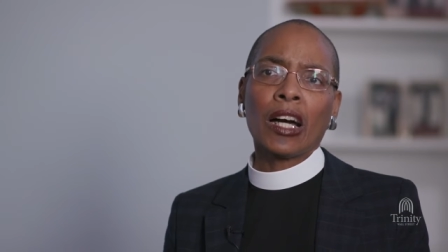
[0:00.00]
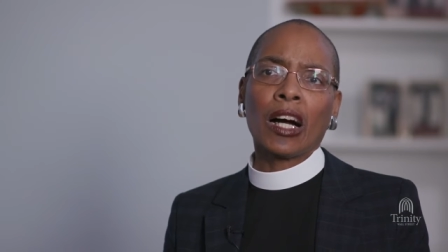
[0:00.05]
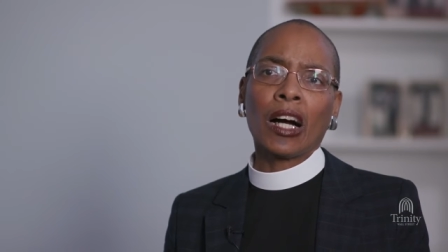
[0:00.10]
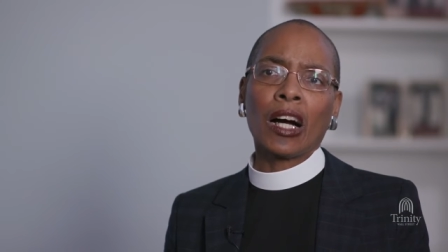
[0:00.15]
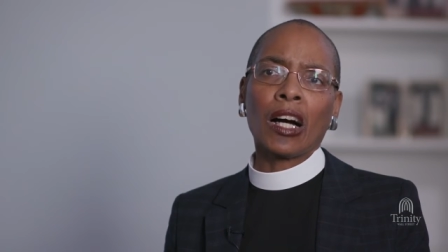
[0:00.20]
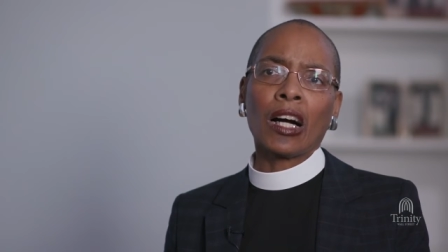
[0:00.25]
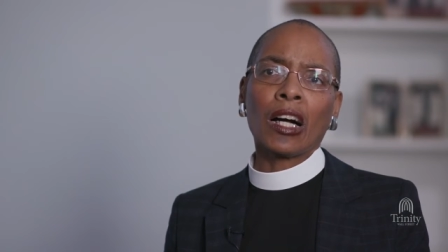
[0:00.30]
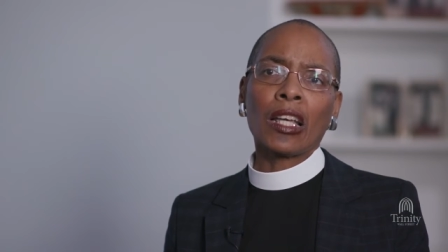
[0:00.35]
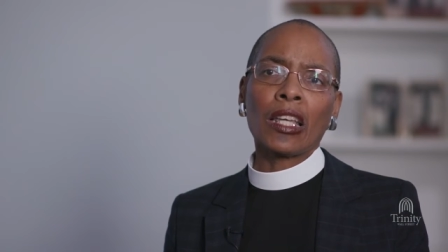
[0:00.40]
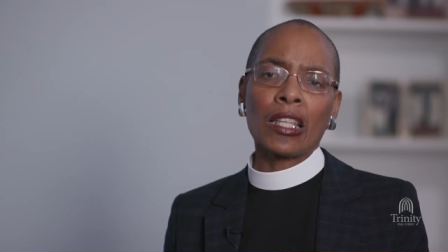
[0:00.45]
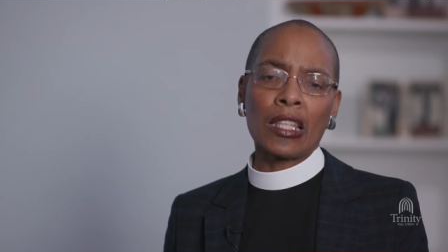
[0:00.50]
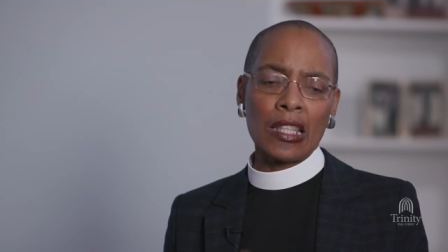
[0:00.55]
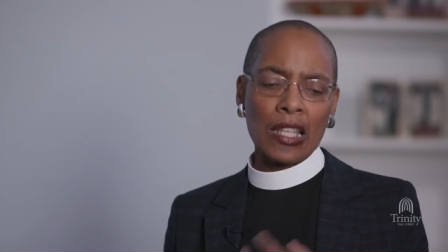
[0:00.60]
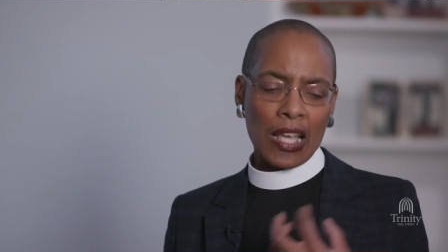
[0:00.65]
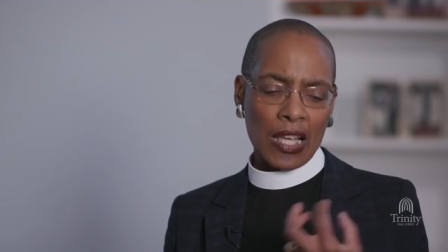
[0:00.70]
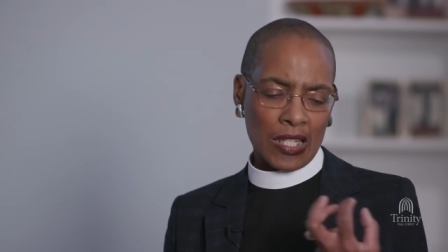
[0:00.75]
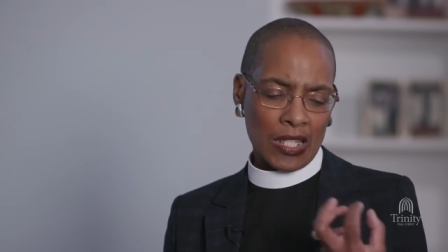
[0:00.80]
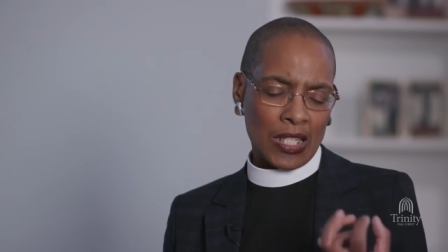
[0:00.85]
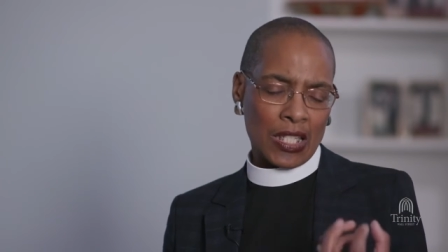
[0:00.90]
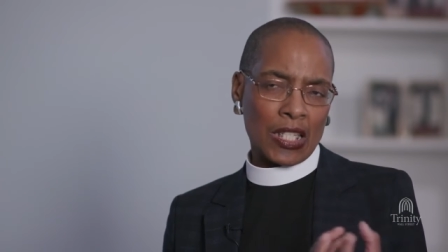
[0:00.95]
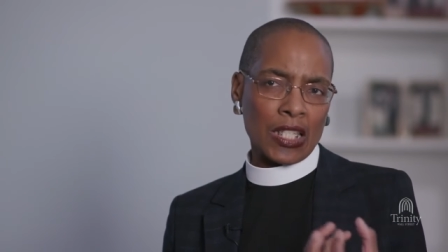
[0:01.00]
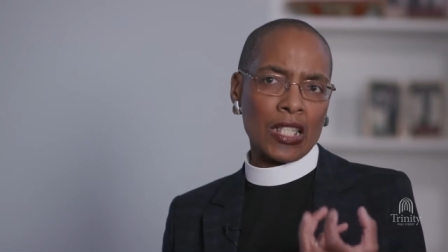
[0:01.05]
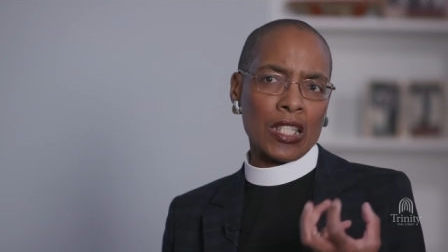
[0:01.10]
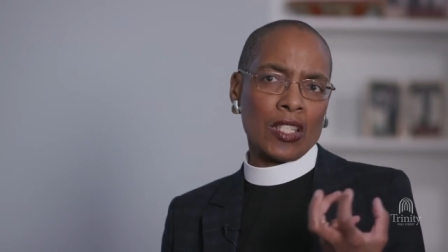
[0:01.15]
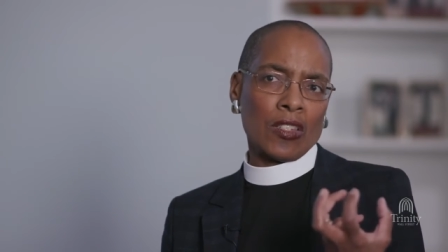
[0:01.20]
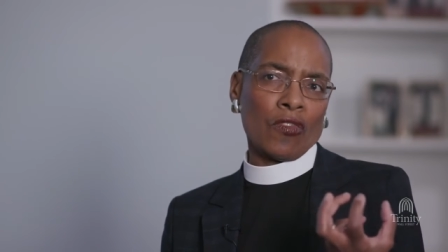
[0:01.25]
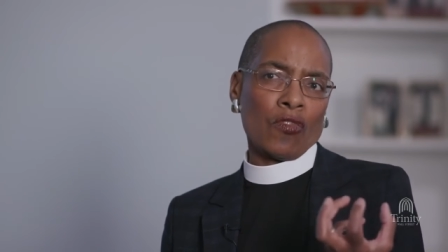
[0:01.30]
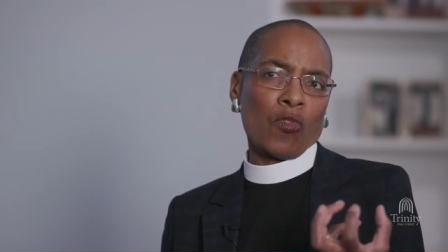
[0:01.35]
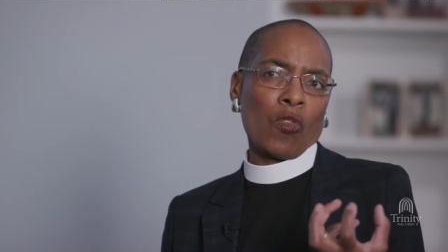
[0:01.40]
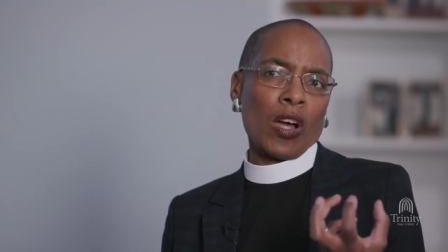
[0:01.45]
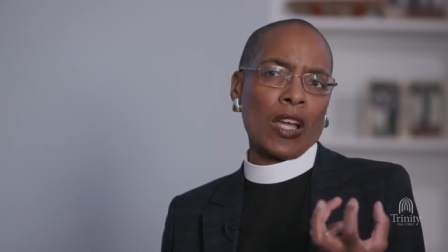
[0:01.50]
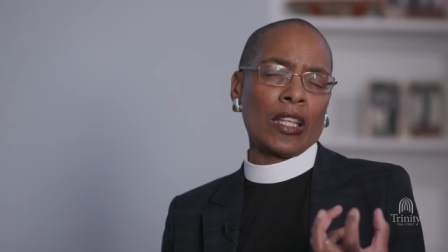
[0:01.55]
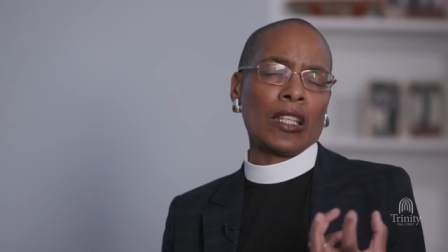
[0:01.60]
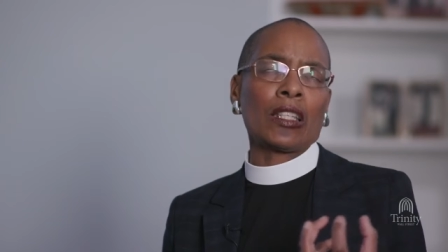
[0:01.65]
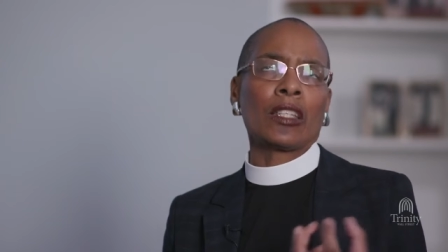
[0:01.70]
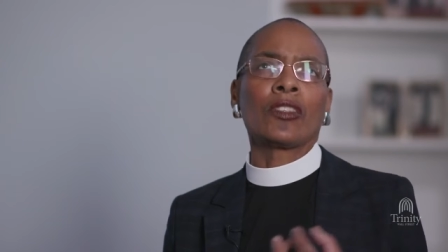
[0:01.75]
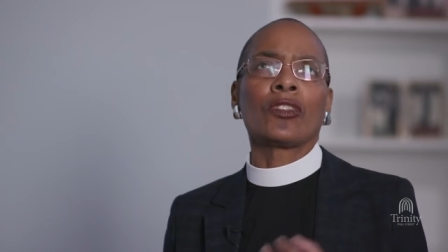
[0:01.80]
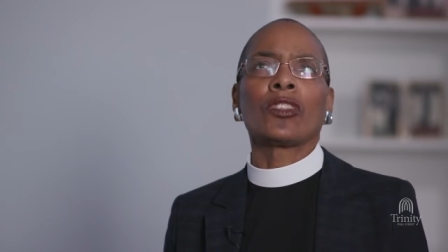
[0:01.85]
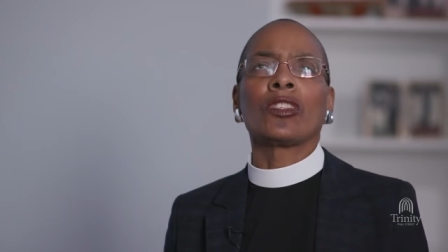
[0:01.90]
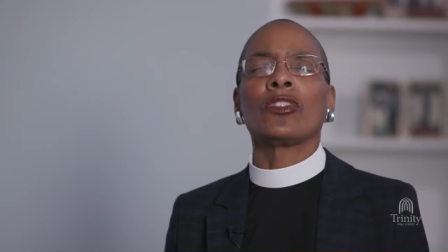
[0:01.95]
uh, in that sense of
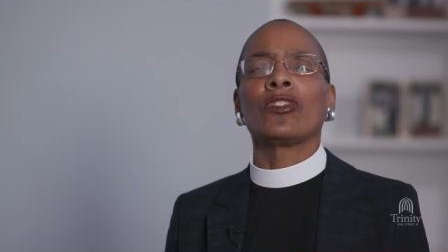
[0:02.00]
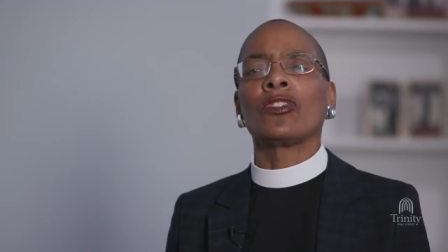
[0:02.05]
whiteness yeah.